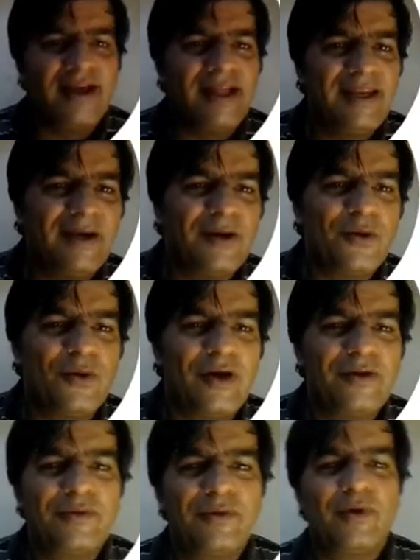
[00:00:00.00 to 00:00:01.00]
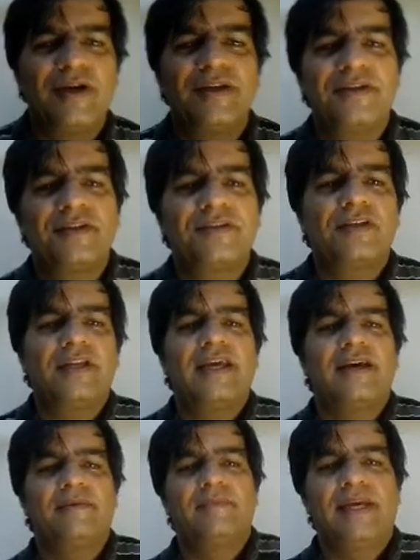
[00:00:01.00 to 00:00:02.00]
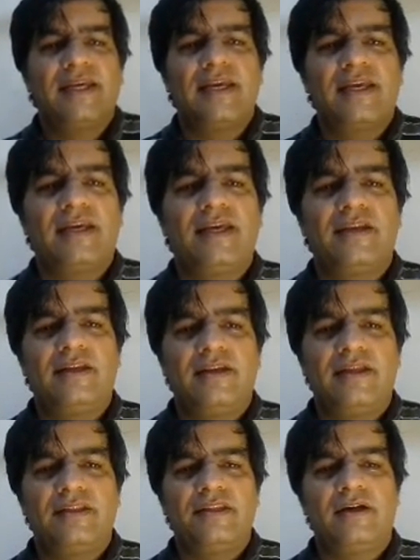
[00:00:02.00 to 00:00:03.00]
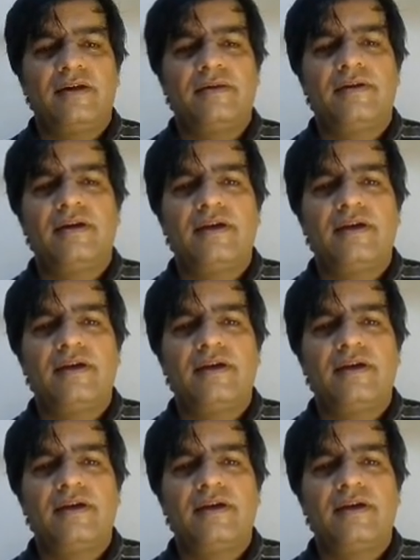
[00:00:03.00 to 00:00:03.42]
Hello everyone, today I'm making another